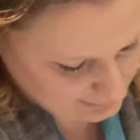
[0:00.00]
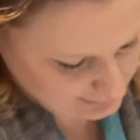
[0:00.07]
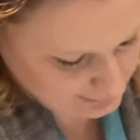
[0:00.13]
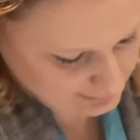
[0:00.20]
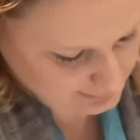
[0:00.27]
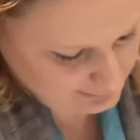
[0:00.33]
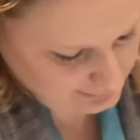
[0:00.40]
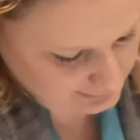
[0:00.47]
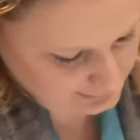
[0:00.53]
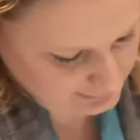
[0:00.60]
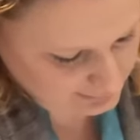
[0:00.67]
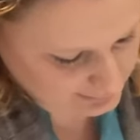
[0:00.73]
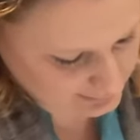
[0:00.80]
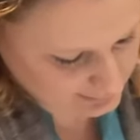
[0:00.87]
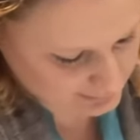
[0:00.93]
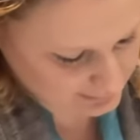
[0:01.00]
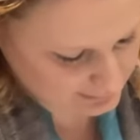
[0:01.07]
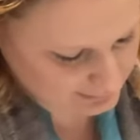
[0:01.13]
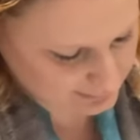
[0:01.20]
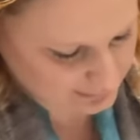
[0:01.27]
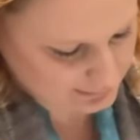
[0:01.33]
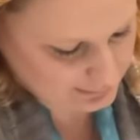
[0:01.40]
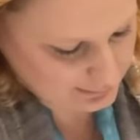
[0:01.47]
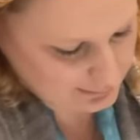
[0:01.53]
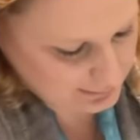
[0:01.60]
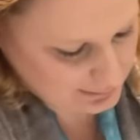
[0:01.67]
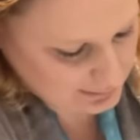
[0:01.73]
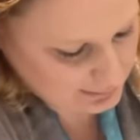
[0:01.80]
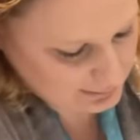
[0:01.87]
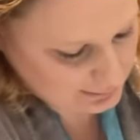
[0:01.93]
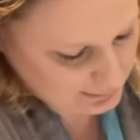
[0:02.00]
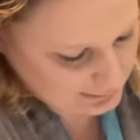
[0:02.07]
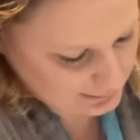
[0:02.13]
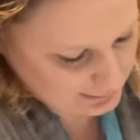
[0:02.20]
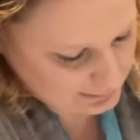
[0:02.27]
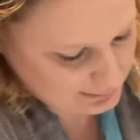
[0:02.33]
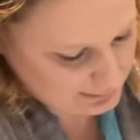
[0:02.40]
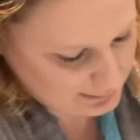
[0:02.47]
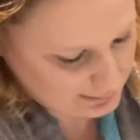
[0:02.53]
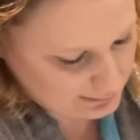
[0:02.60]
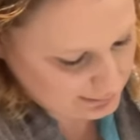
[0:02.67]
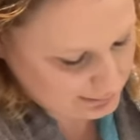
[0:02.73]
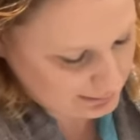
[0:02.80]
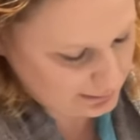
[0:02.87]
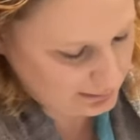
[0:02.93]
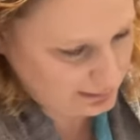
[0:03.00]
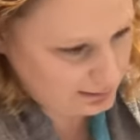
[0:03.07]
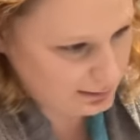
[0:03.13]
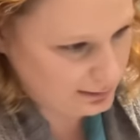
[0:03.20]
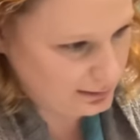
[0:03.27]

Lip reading: [no speech]